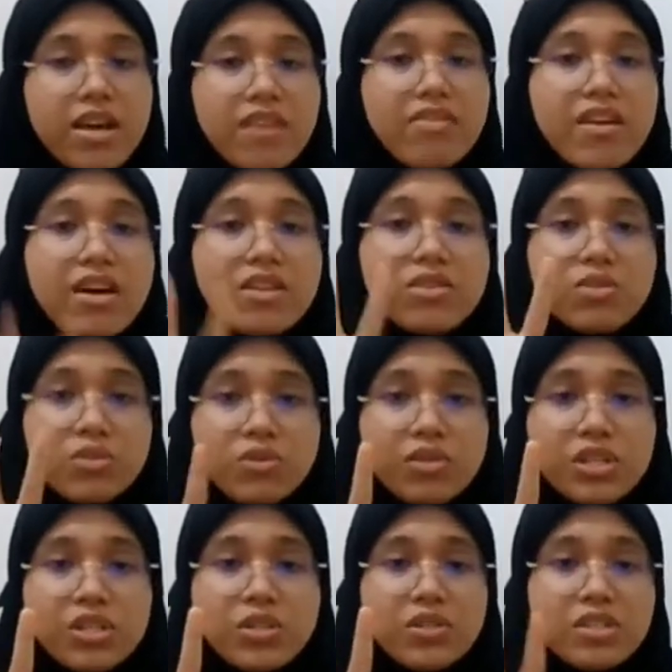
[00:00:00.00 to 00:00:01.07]
There are two
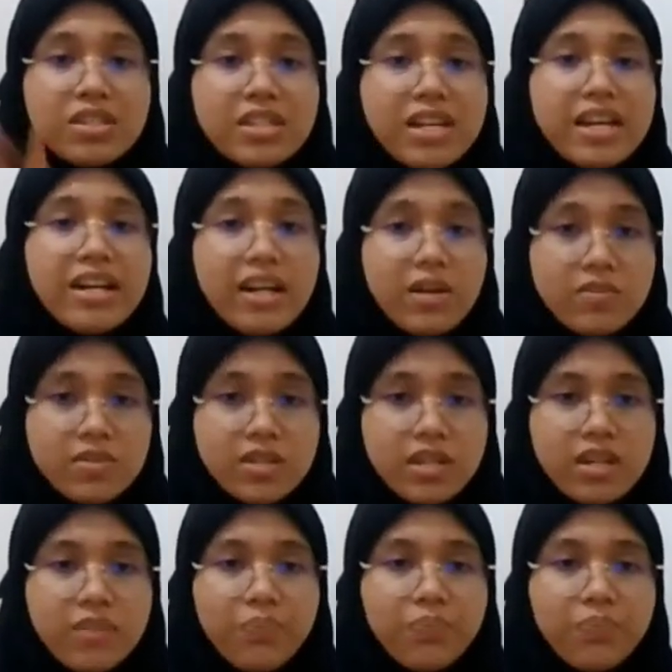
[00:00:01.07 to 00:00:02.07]
issues that I encountered.